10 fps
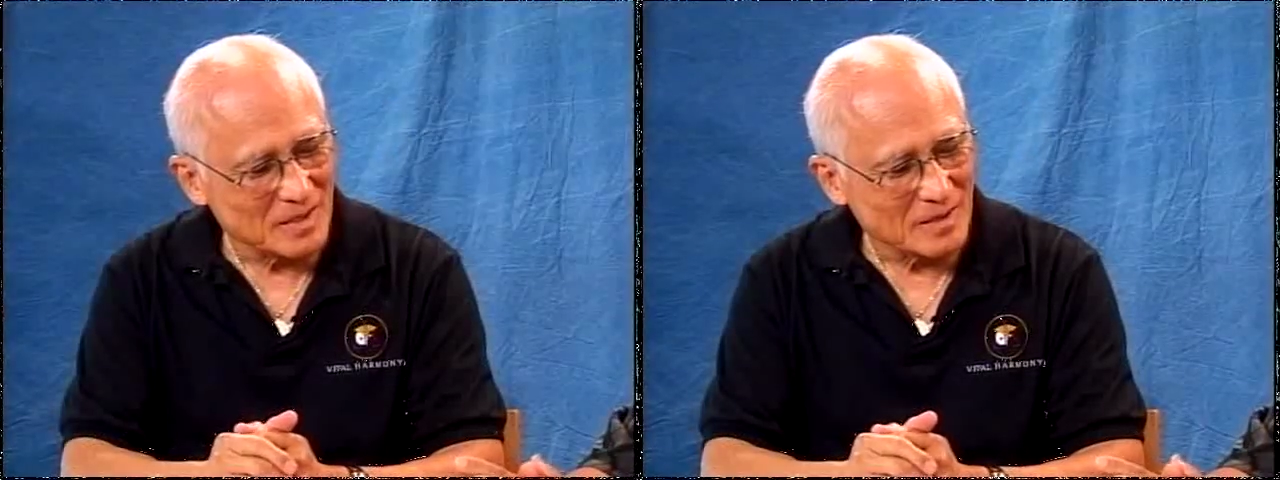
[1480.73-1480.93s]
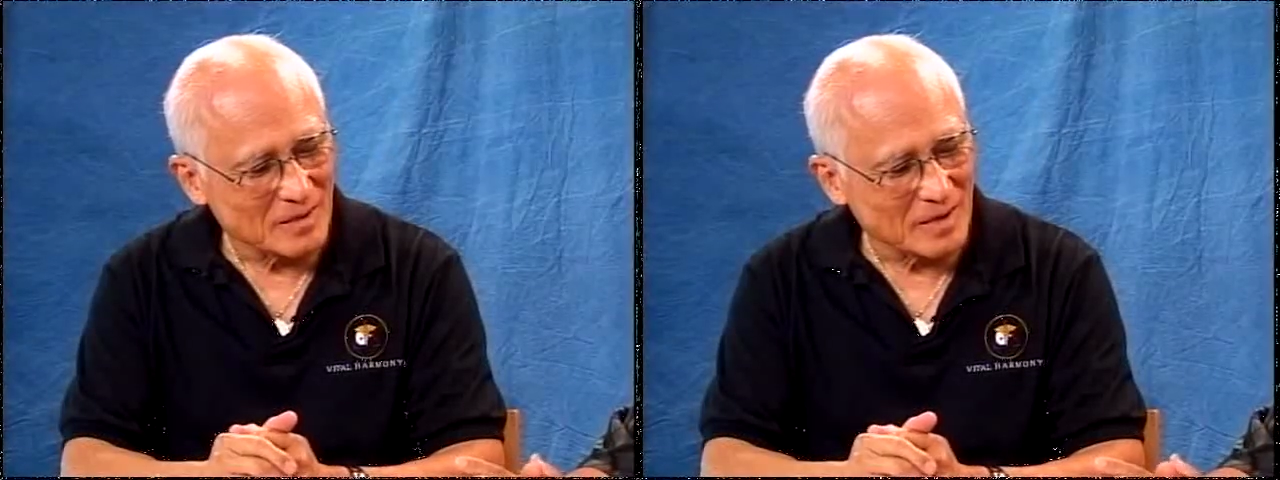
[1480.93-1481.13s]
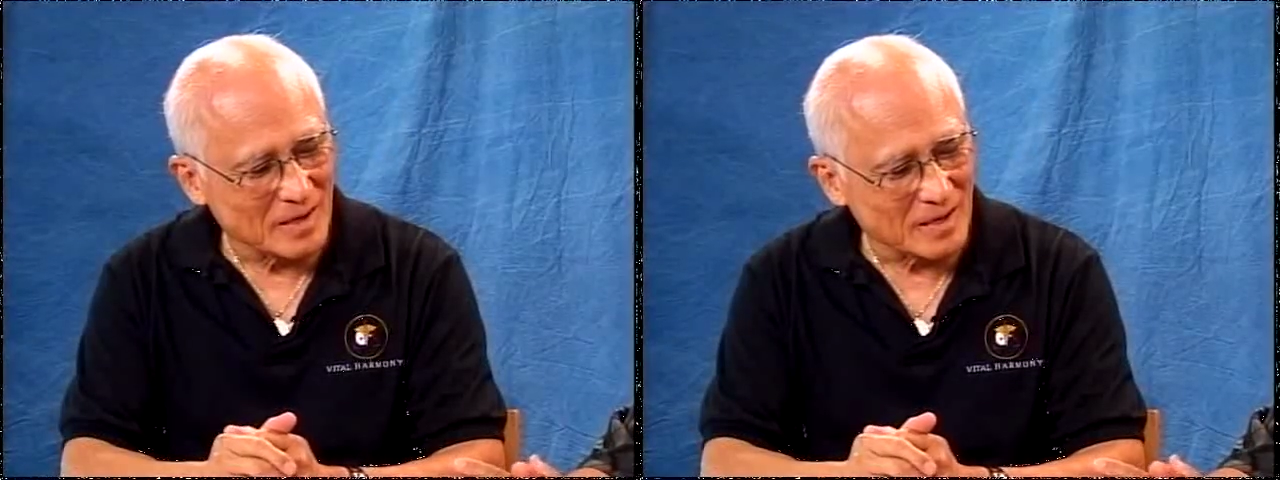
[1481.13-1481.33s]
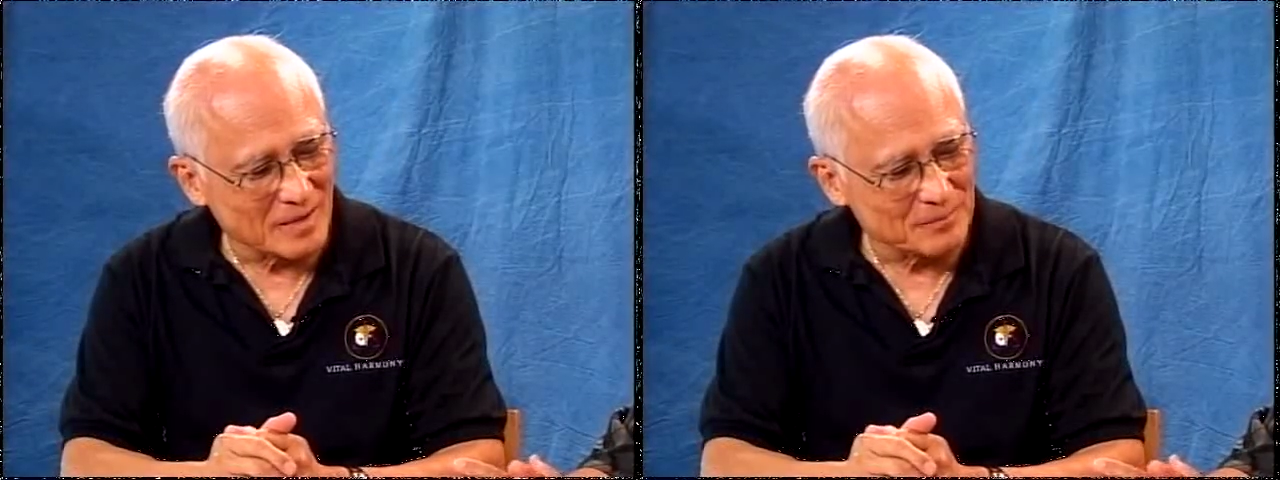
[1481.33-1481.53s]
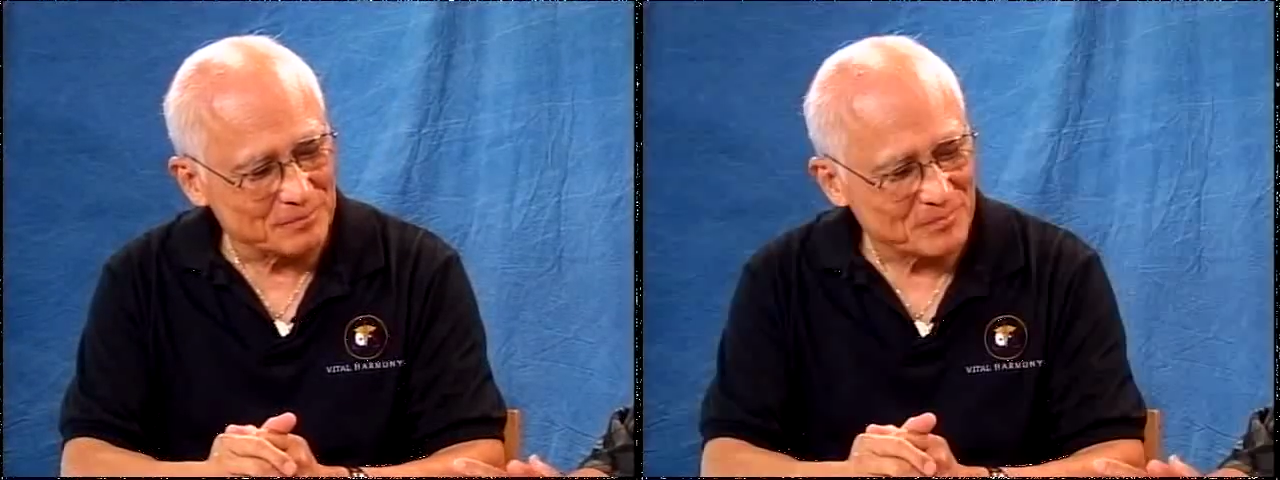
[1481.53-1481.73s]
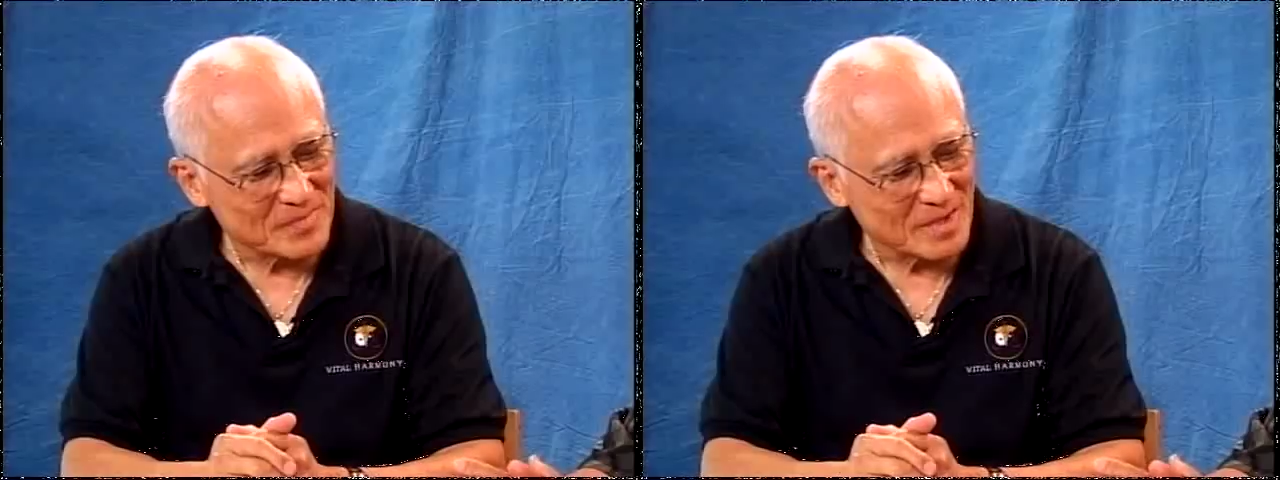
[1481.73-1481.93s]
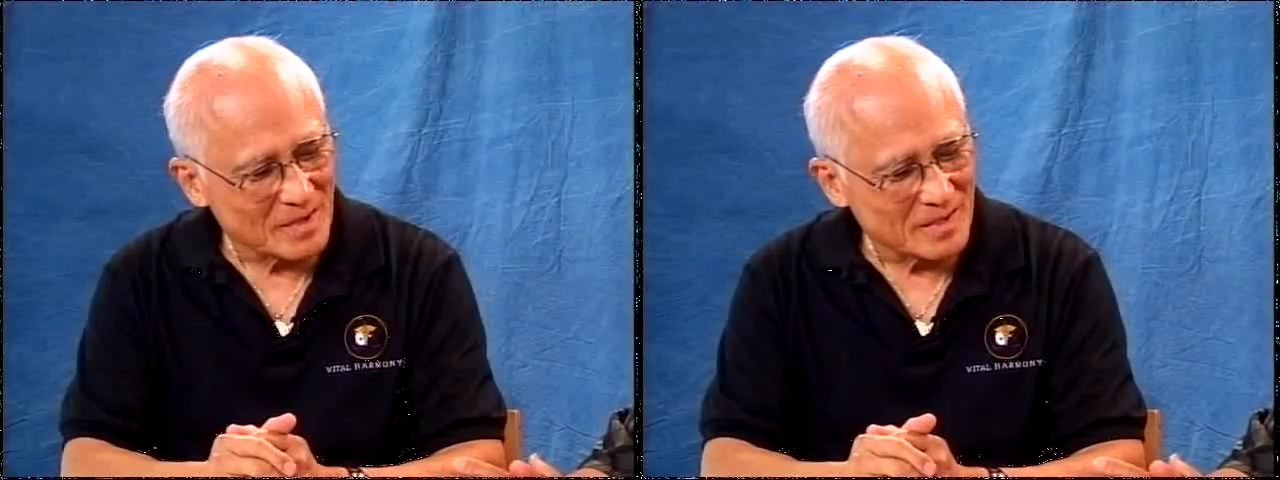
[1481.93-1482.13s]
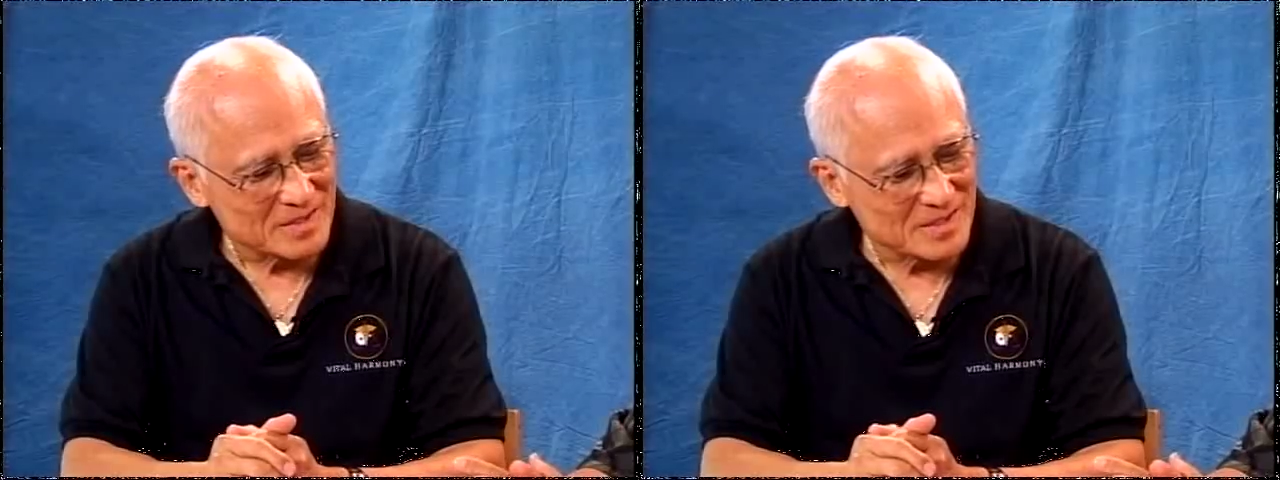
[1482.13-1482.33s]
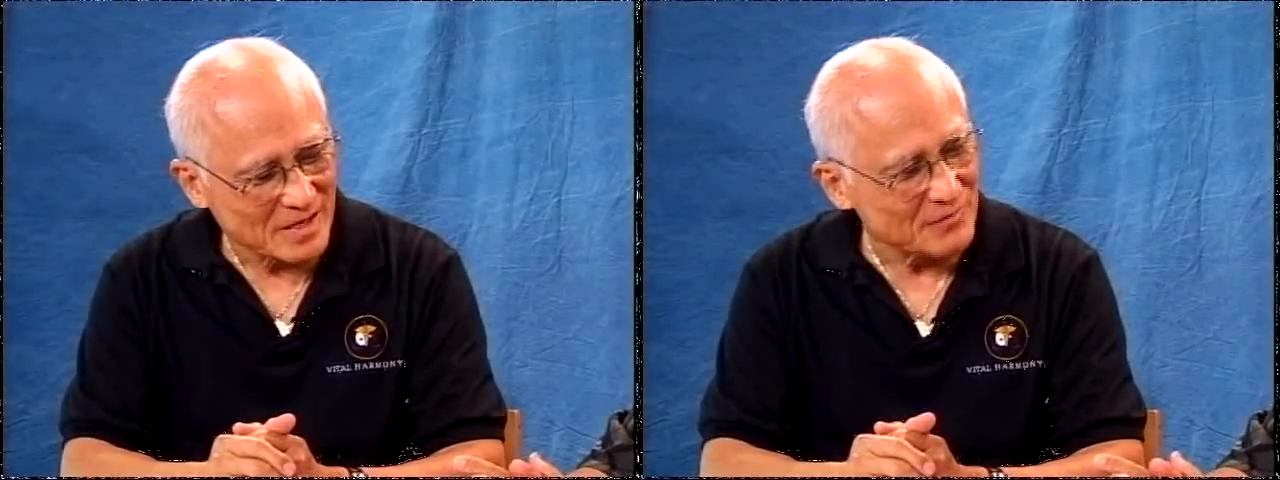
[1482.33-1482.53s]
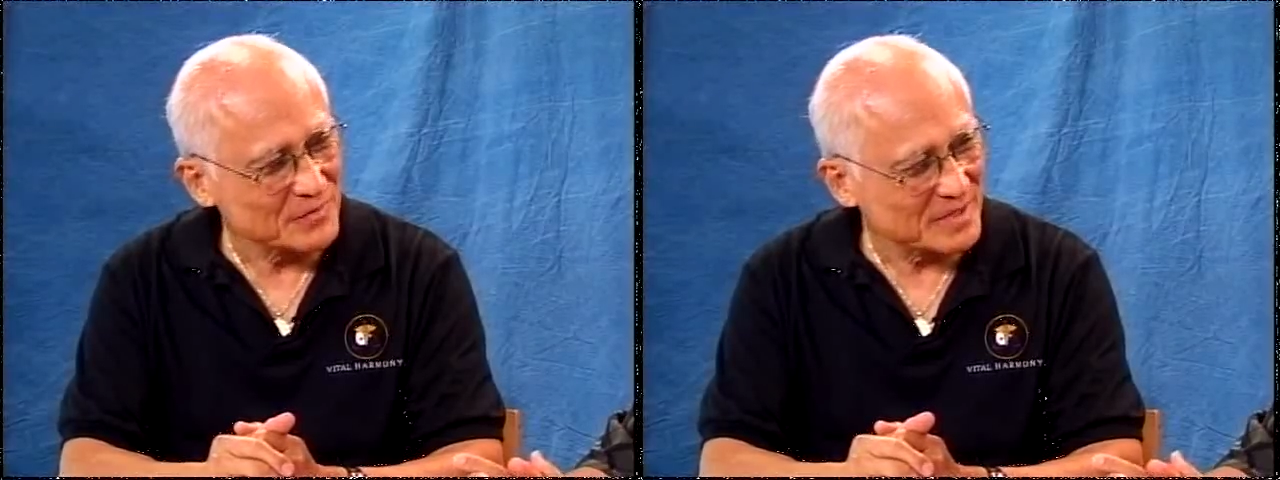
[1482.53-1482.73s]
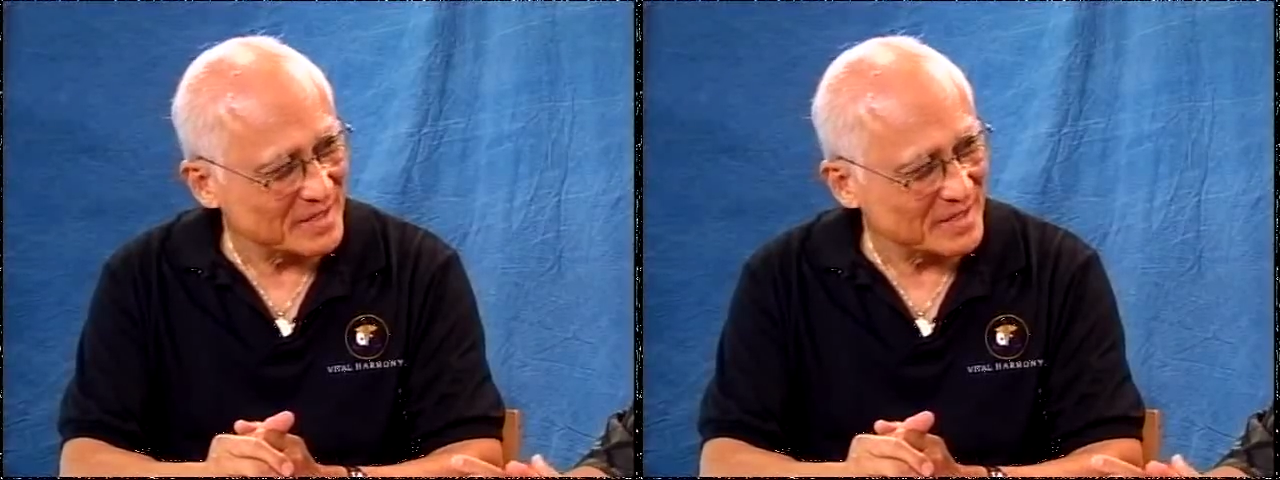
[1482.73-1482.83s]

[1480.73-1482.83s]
uh, safe for the